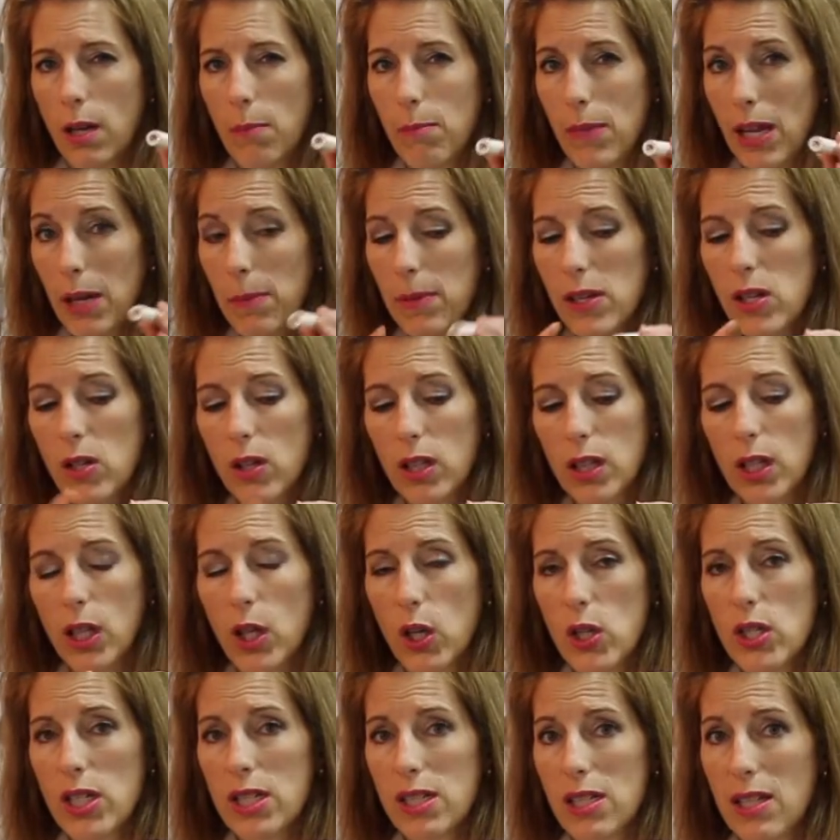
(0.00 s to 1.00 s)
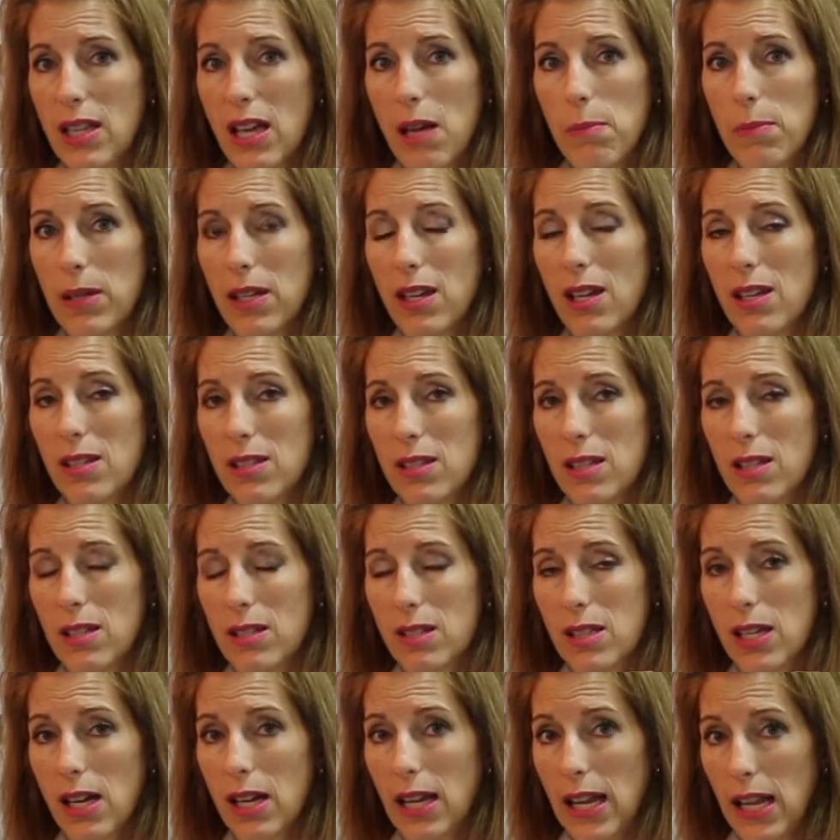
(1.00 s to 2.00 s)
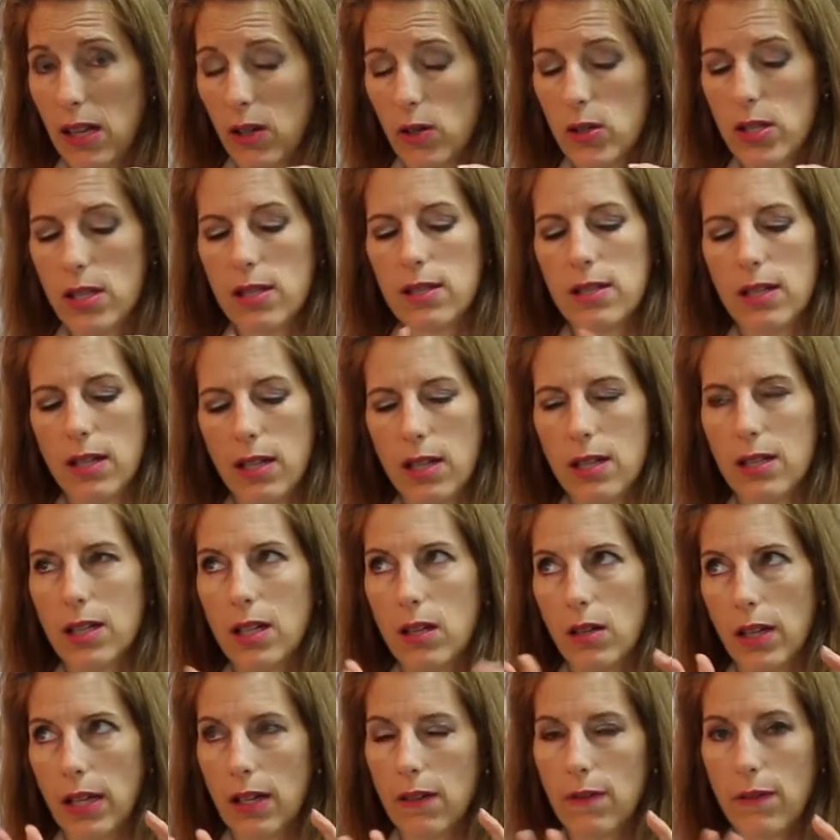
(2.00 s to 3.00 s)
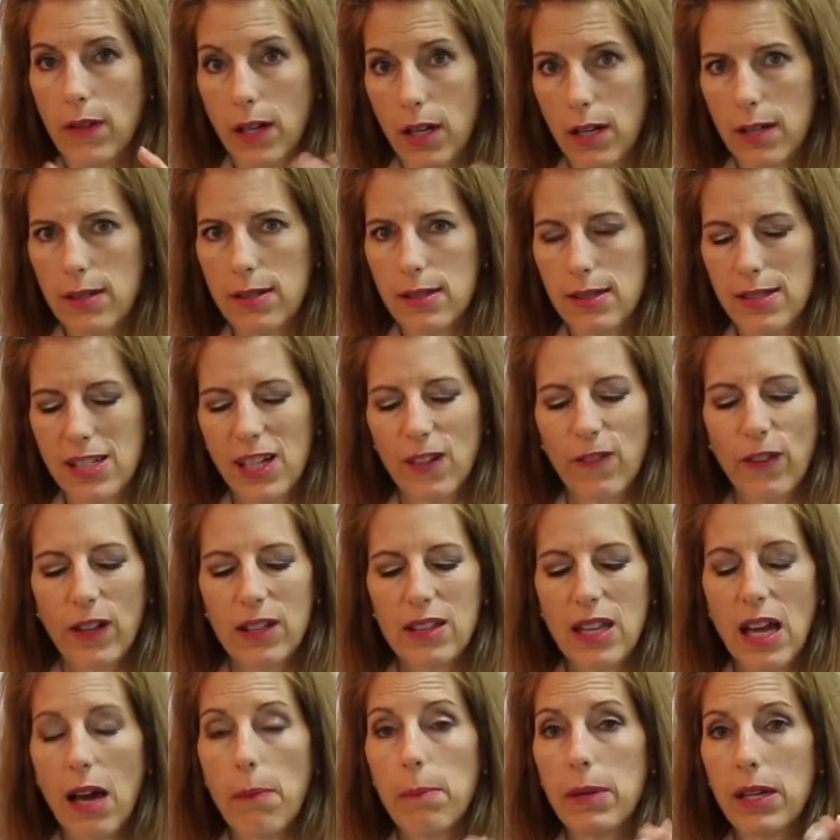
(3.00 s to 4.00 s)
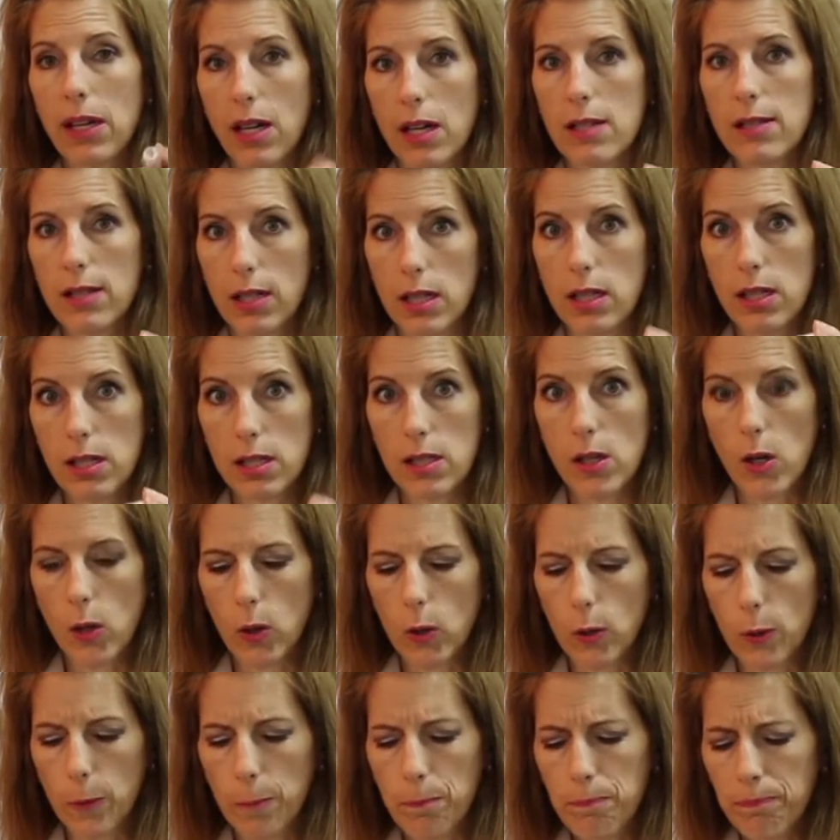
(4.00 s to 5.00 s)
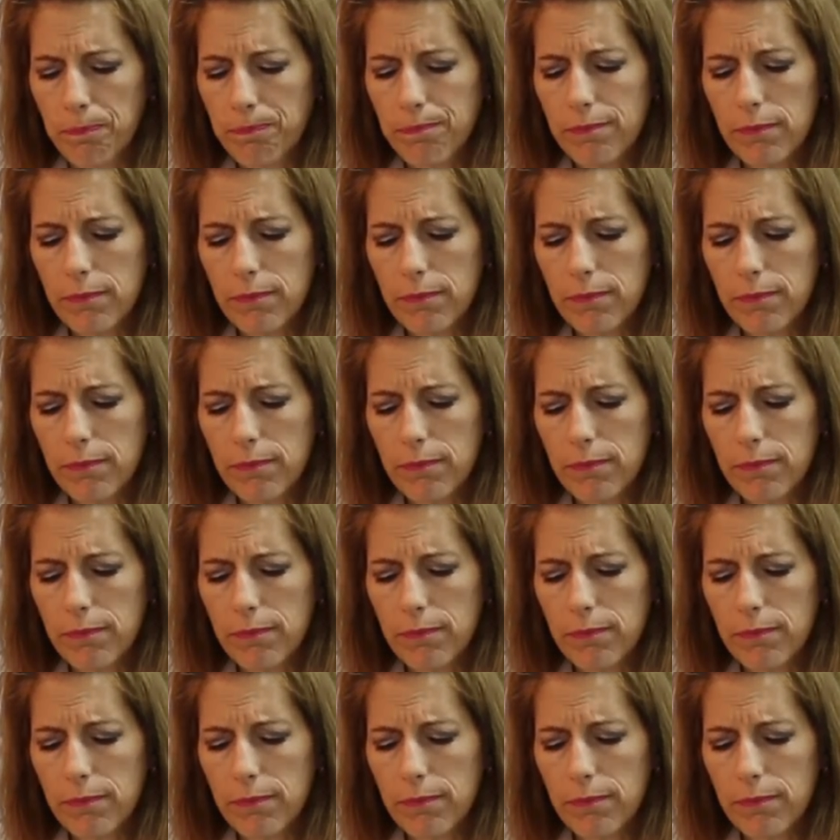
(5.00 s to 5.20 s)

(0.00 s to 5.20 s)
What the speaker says: Maybe you're allergic to that because it's got allergens in it, like fungus and stuff like that, because it is old.